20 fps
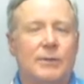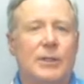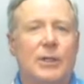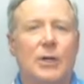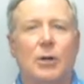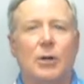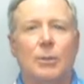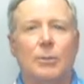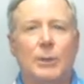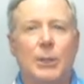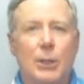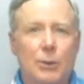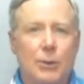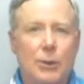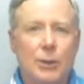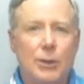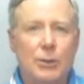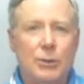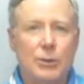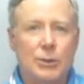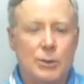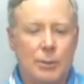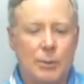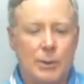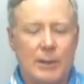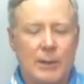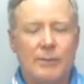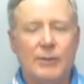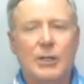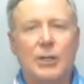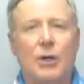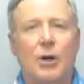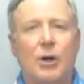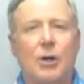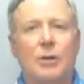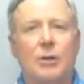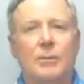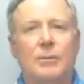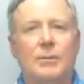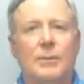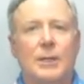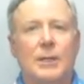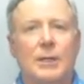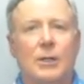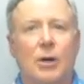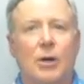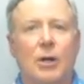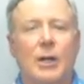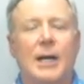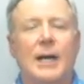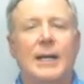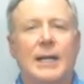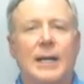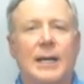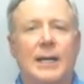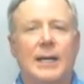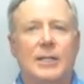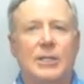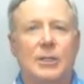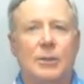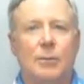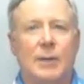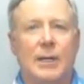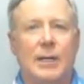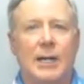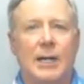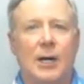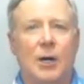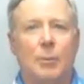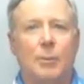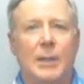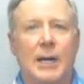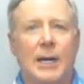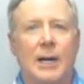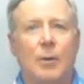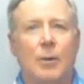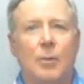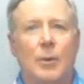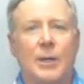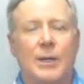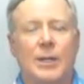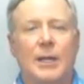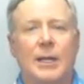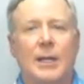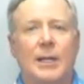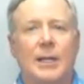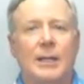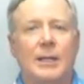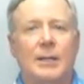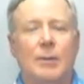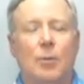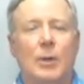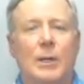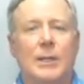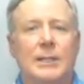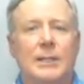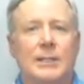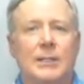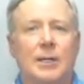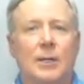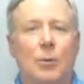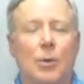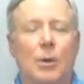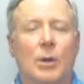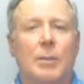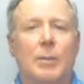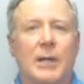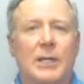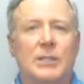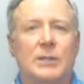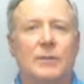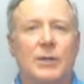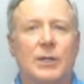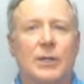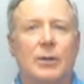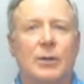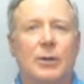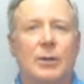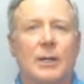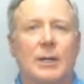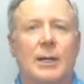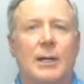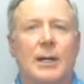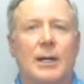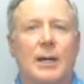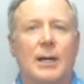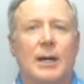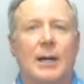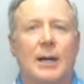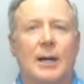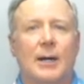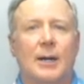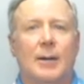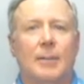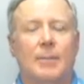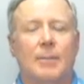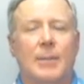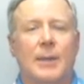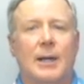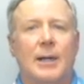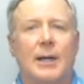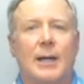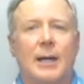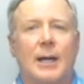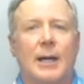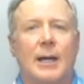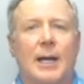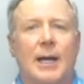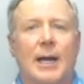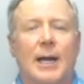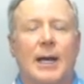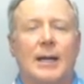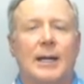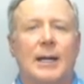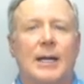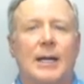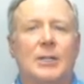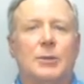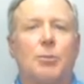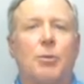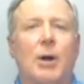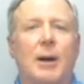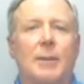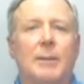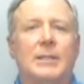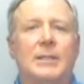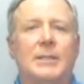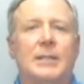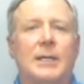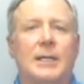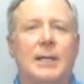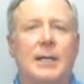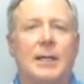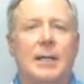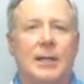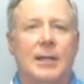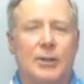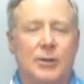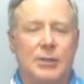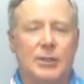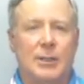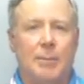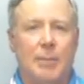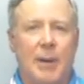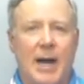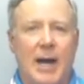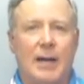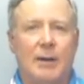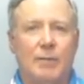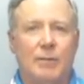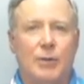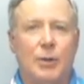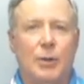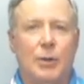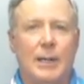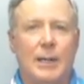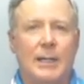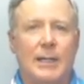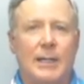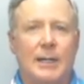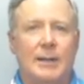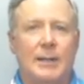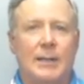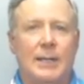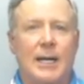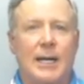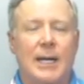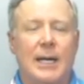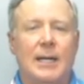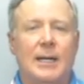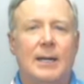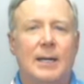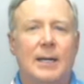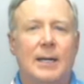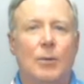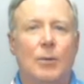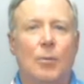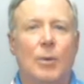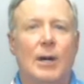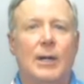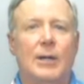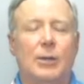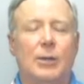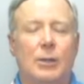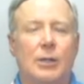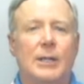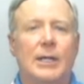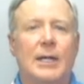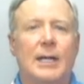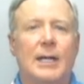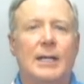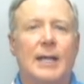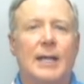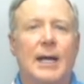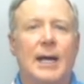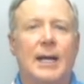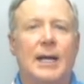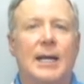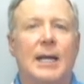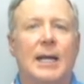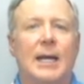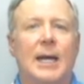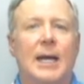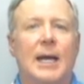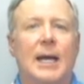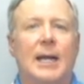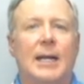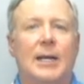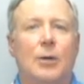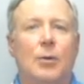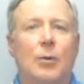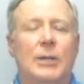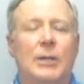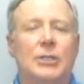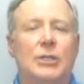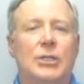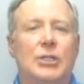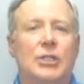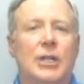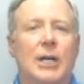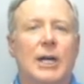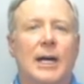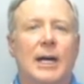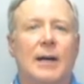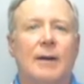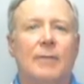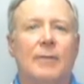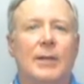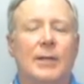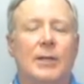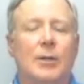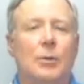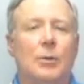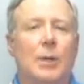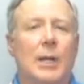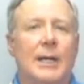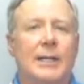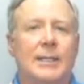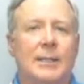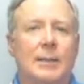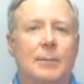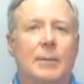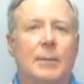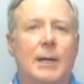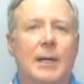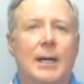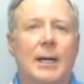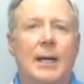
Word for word: if you call them yo-yos, whatever you call them, call ID Edge and we can help you out with the one that's going to work best for you. Um, and as promised, here's the bad photo ID of the day. while you're looking at that, any questions you have that you'd like to